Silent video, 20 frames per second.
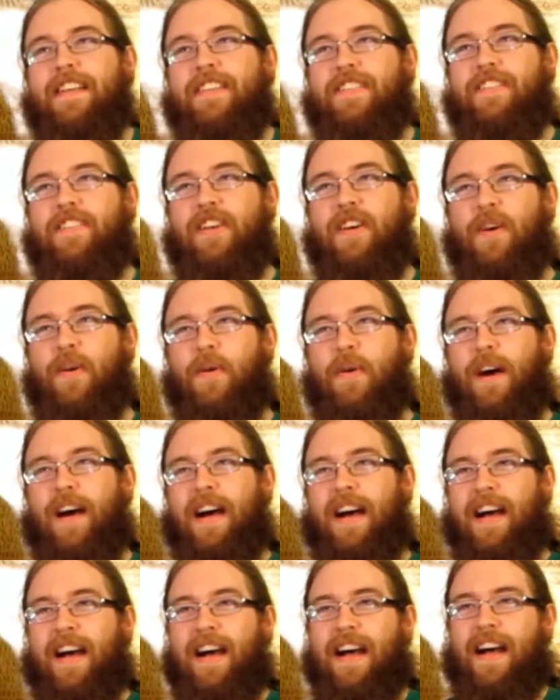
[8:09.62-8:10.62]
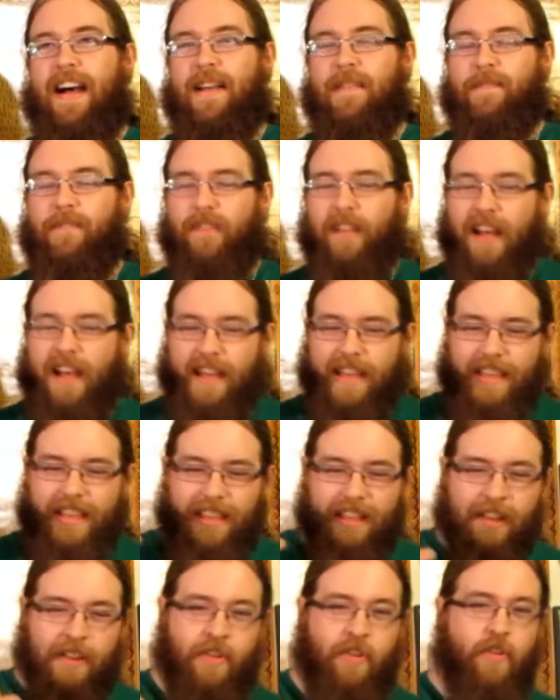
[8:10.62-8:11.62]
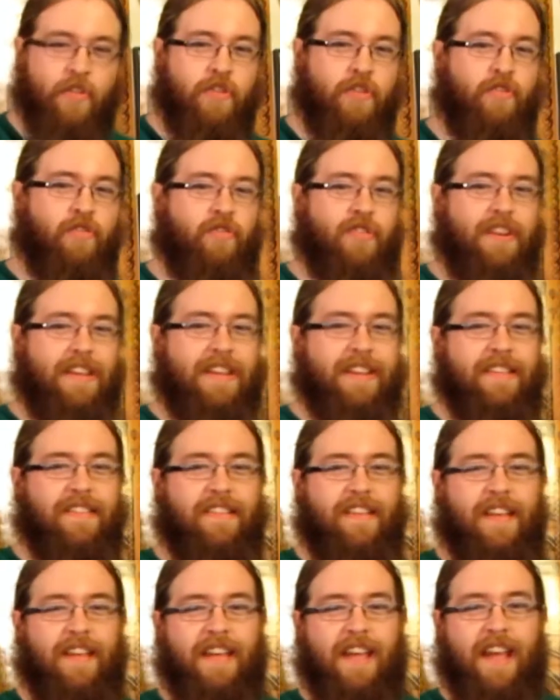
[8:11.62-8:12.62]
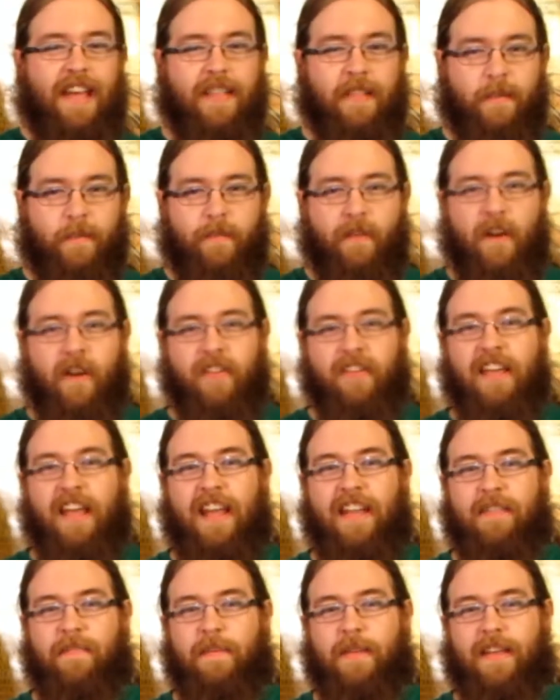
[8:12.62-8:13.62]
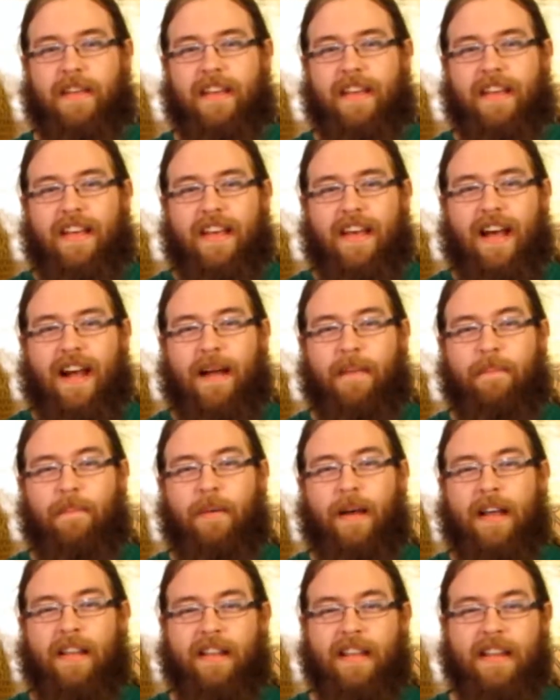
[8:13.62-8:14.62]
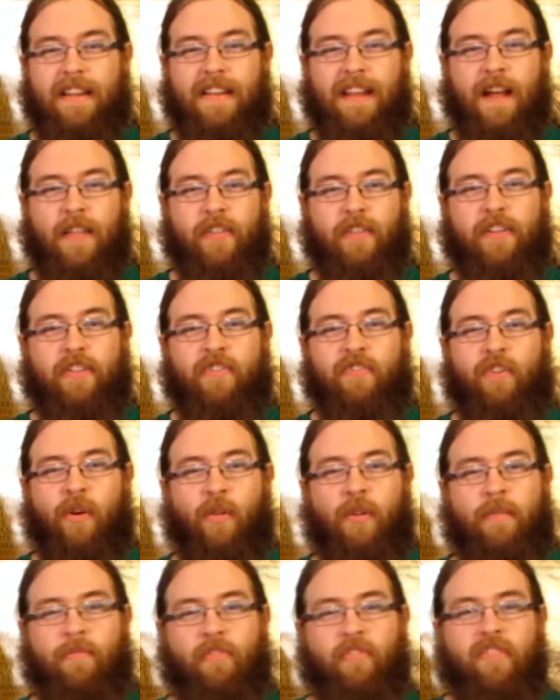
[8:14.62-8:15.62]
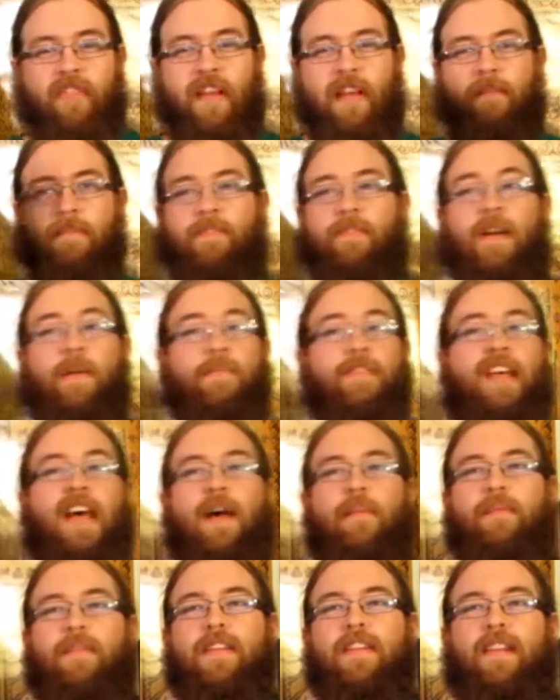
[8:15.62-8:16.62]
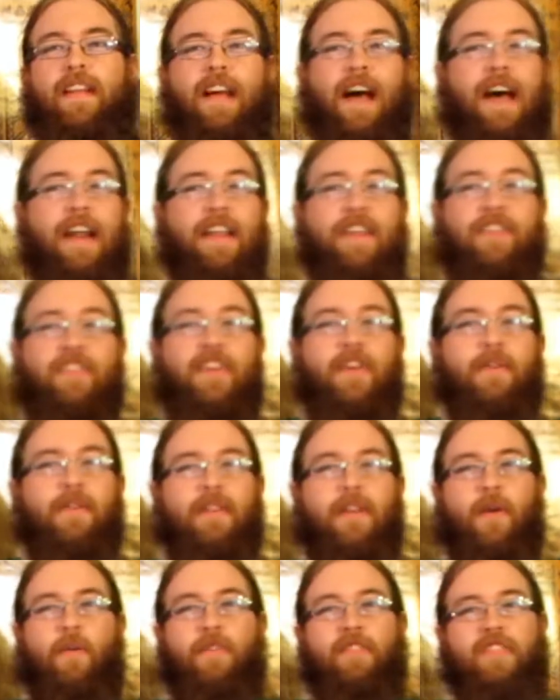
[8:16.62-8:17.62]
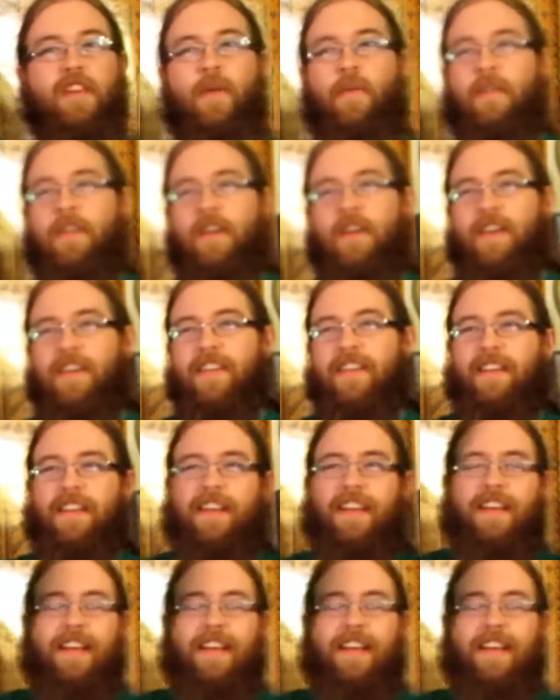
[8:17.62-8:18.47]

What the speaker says: So I fly into the trees, and then the fog takes me. I let down the controller. I'm just like, something's happening. I didn't do it. What's going on?